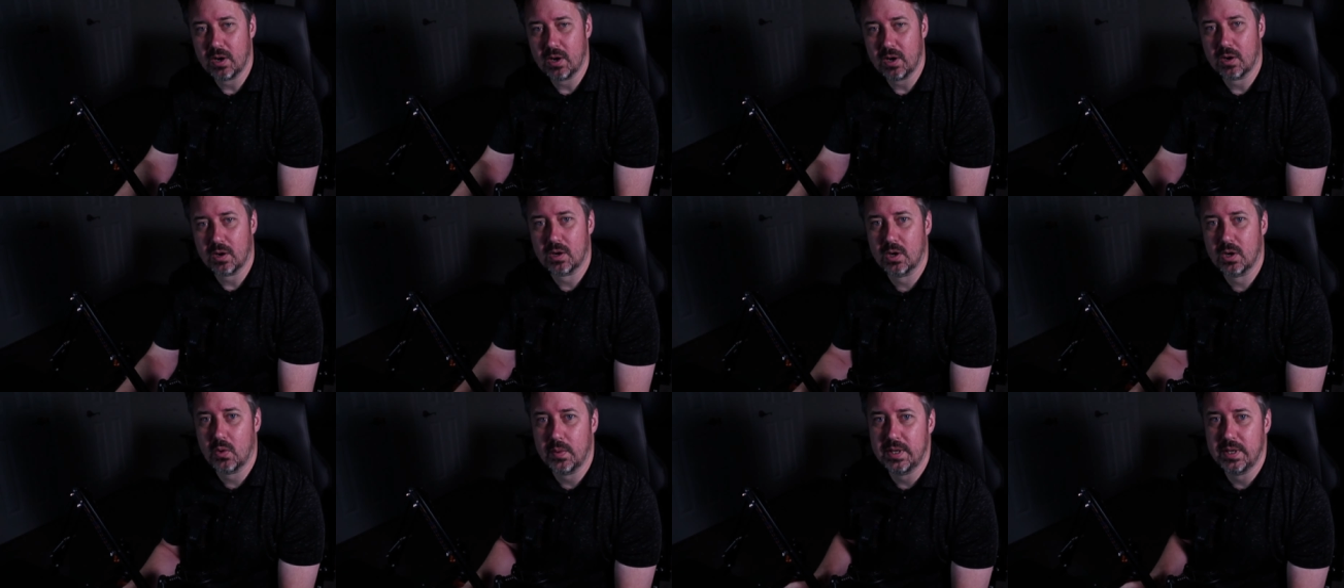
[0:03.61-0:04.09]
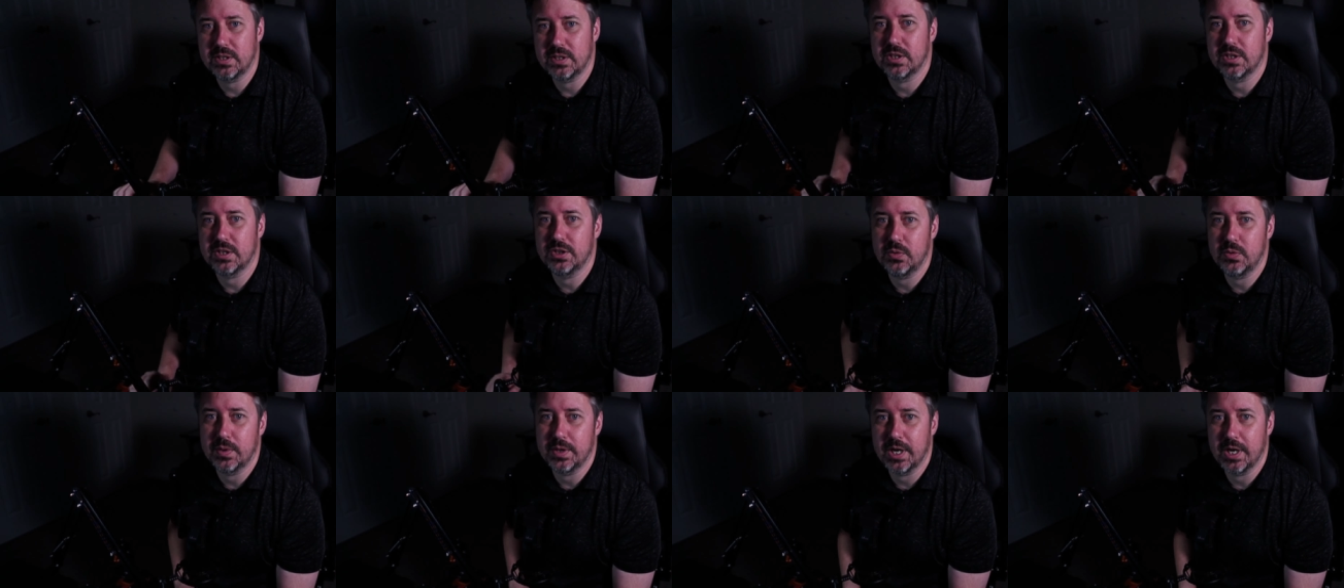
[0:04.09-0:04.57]
are going to
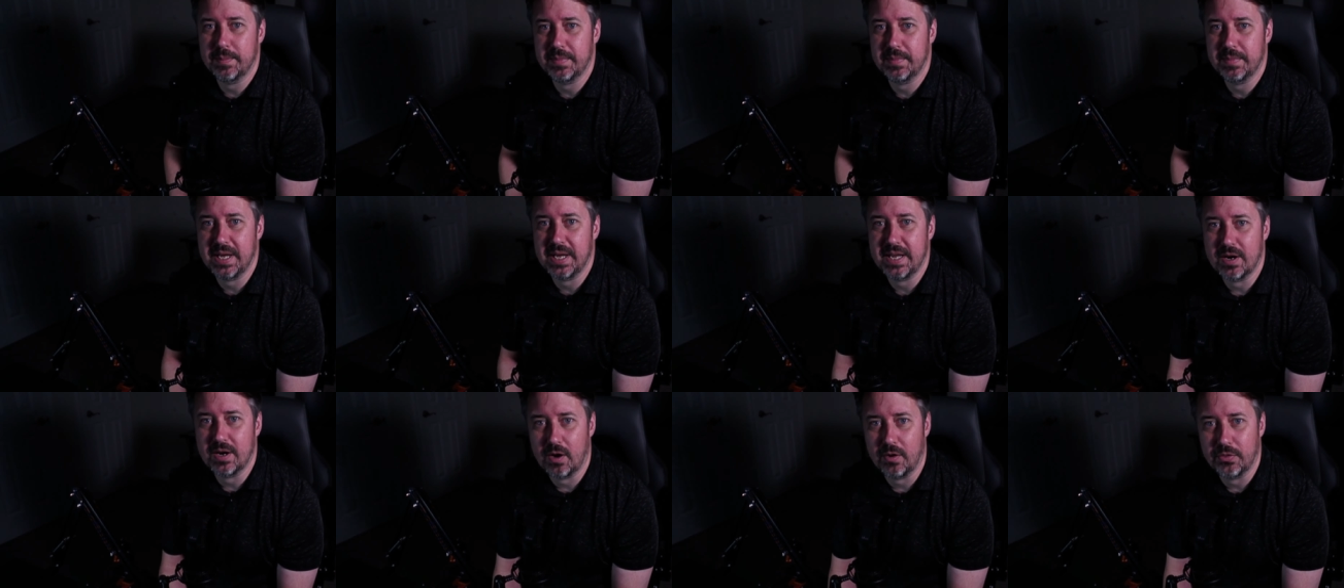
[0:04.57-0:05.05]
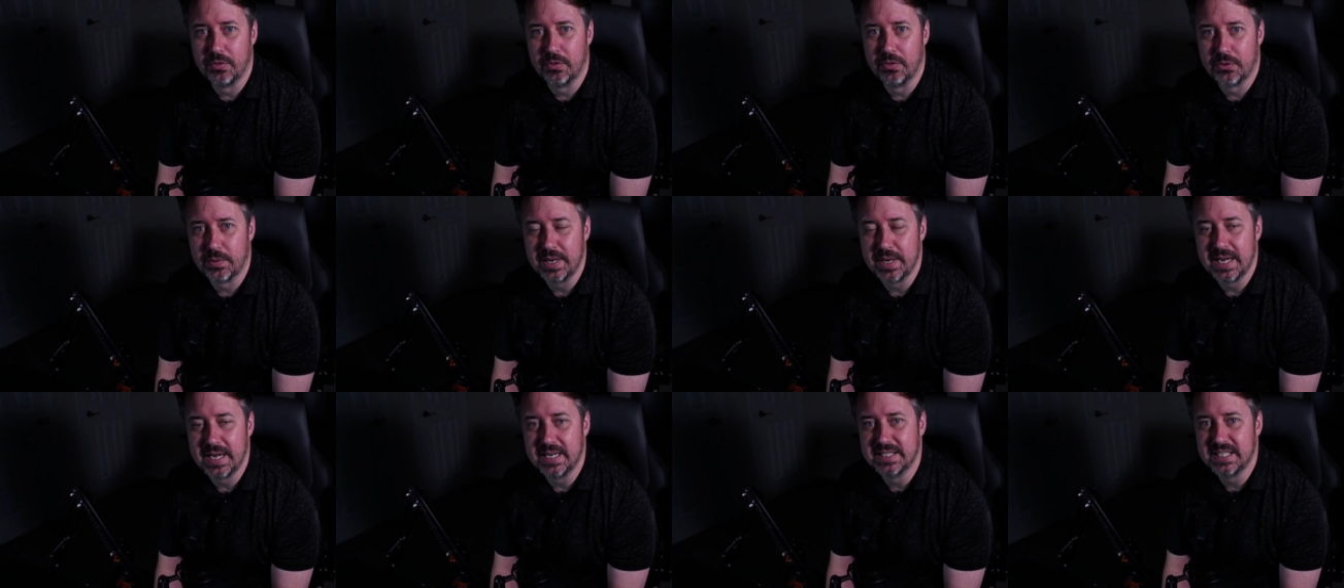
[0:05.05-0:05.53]
do an update on
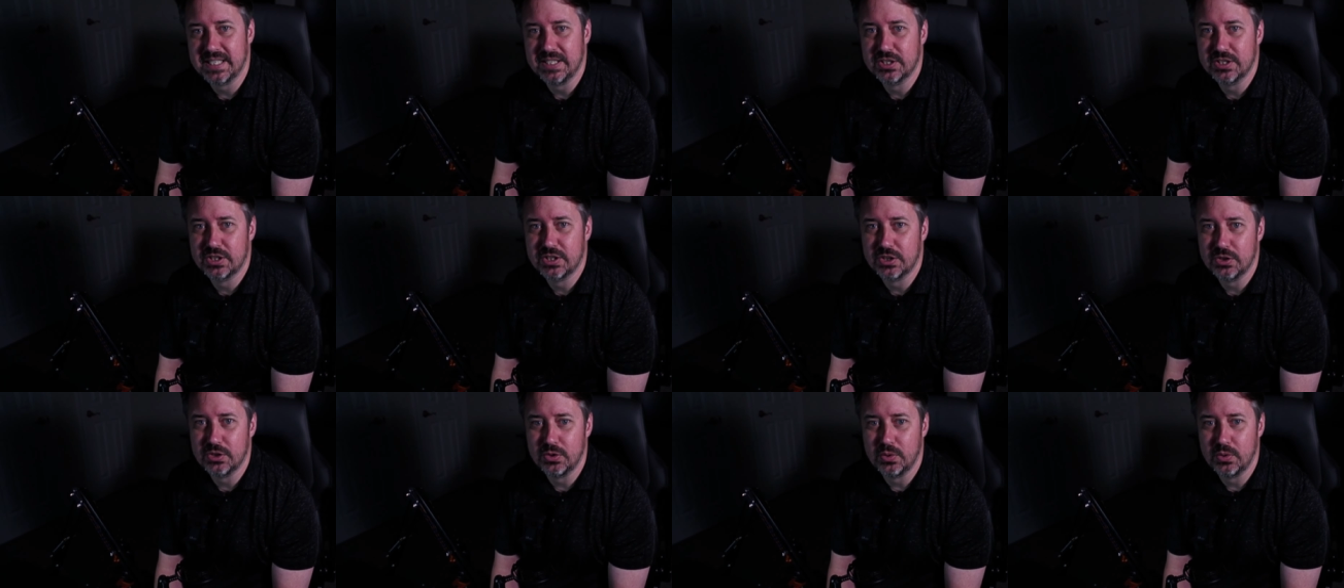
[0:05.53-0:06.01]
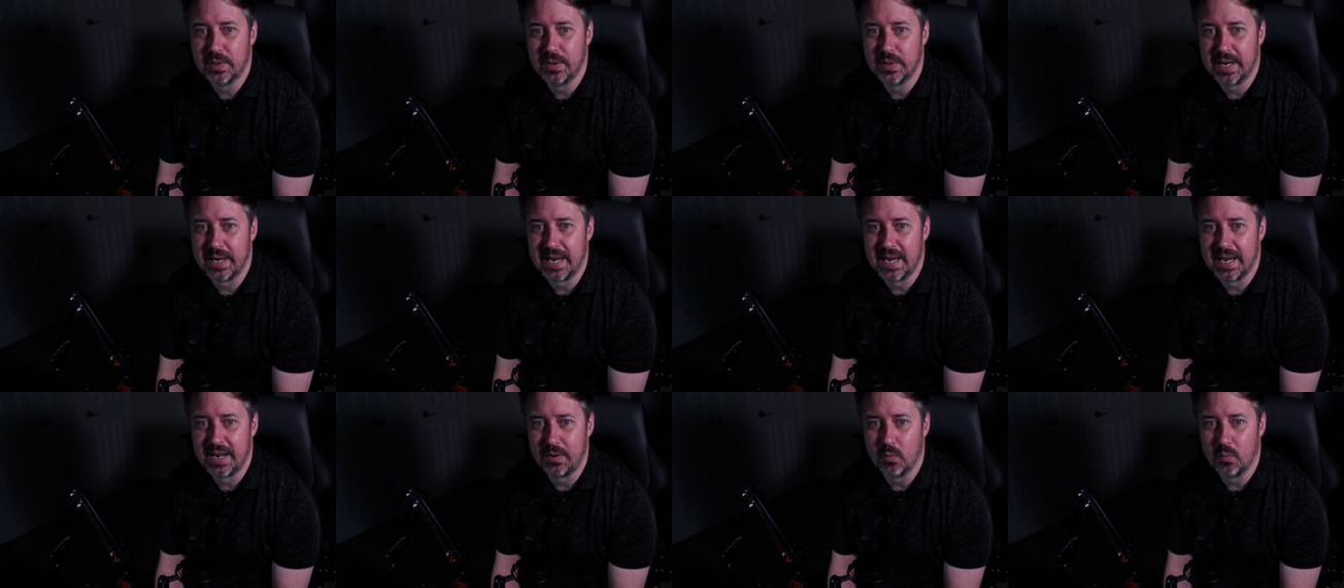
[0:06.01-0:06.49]
3.18.2
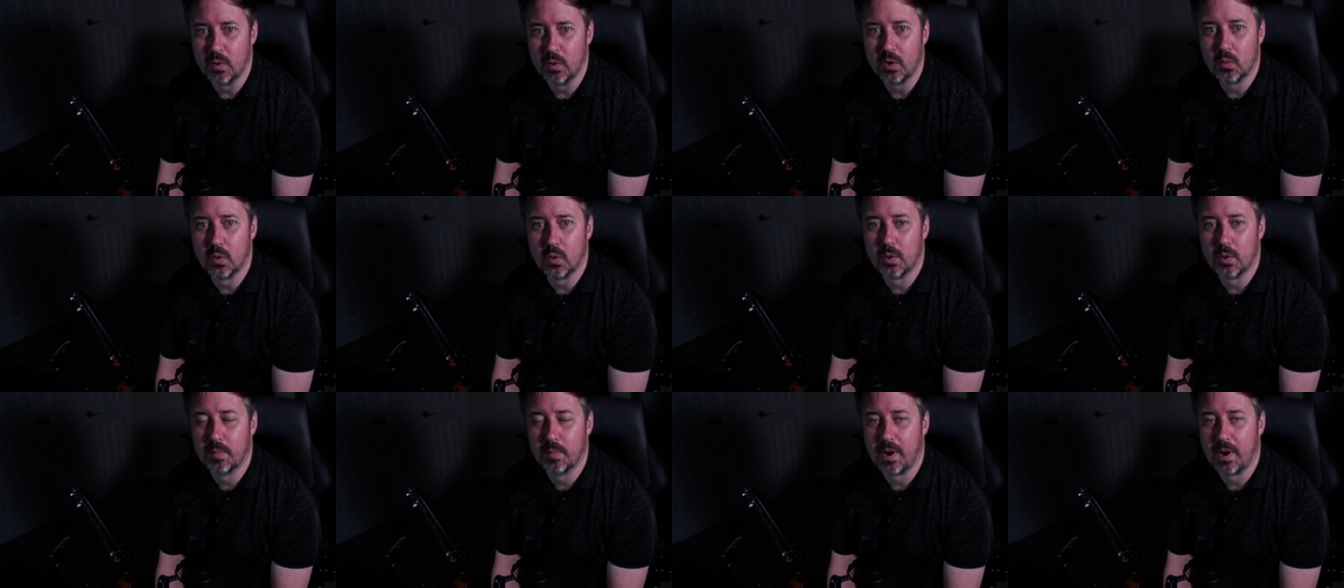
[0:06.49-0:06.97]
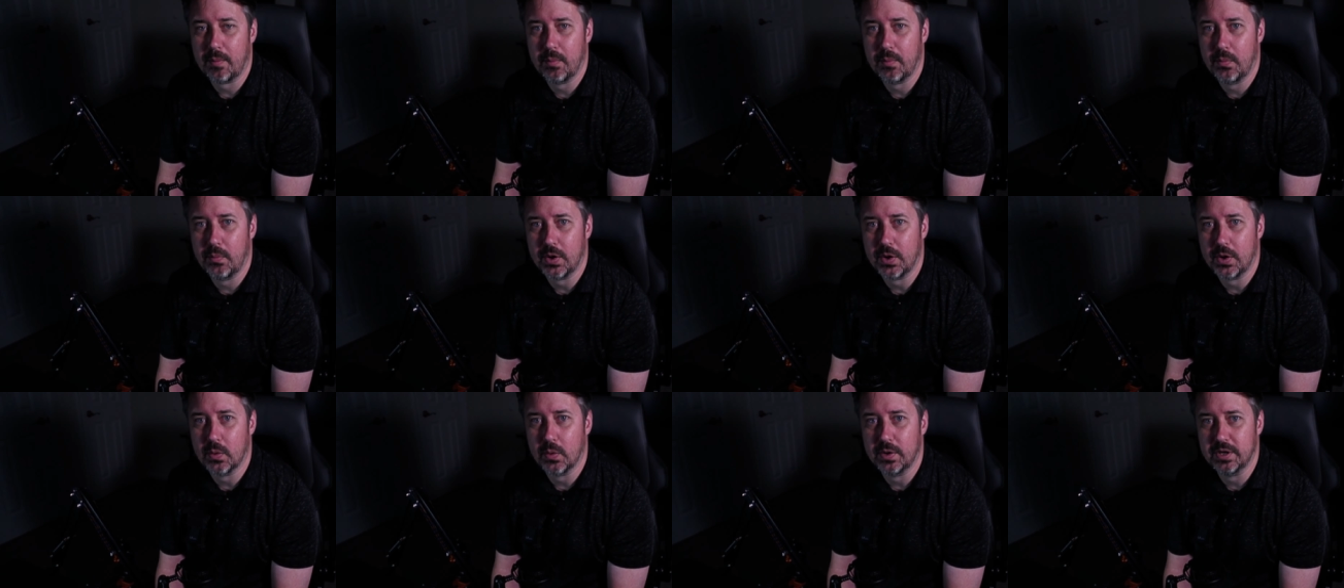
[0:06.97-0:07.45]
and where we're
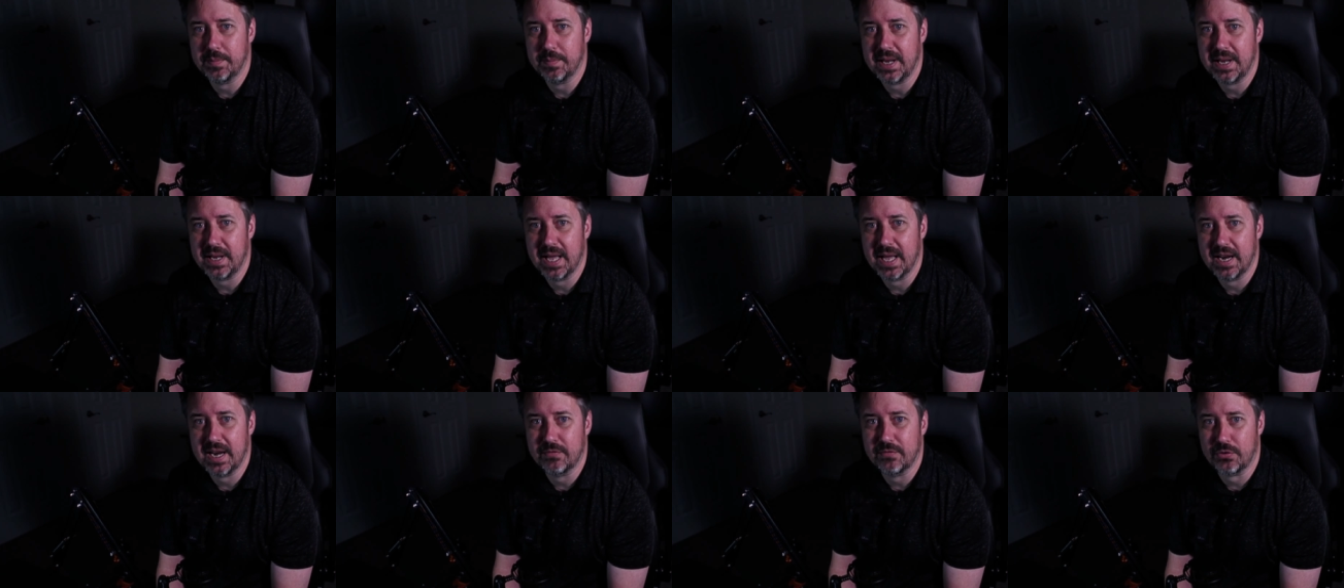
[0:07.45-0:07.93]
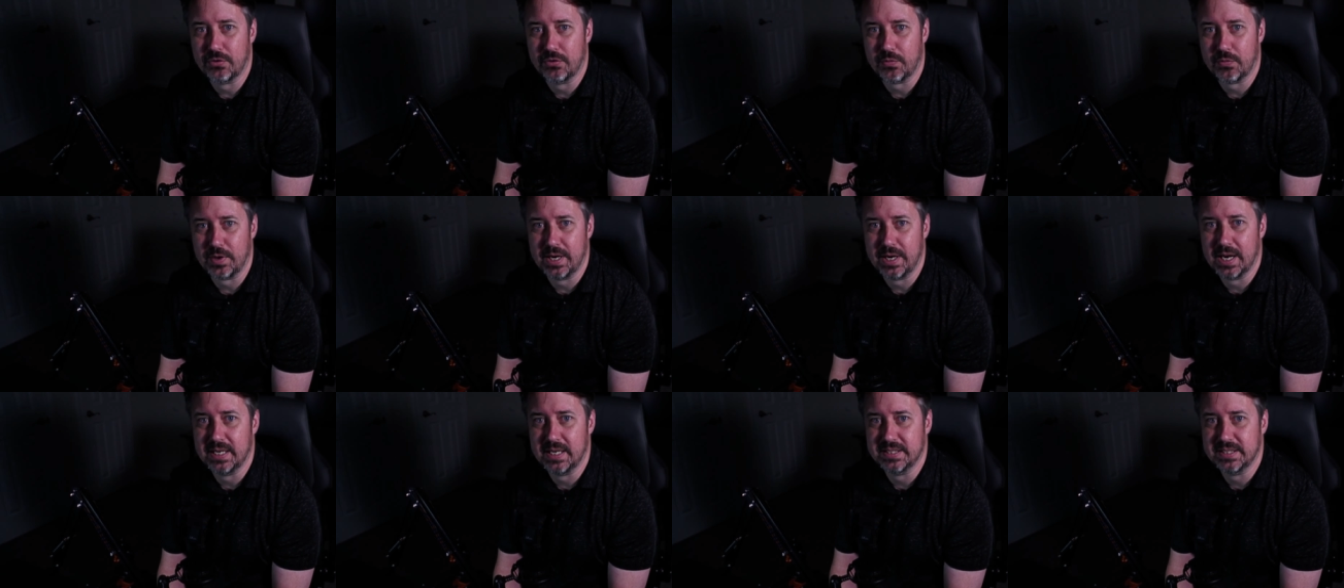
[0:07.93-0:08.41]
probably going to be headed for
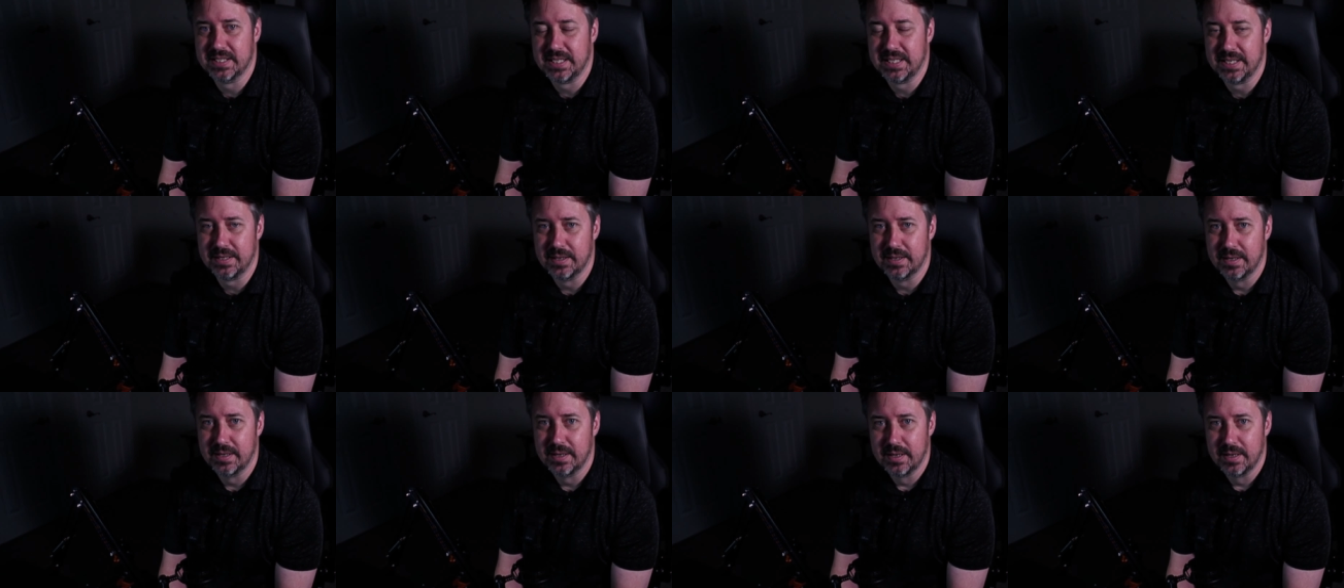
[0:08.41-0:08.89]
3.19.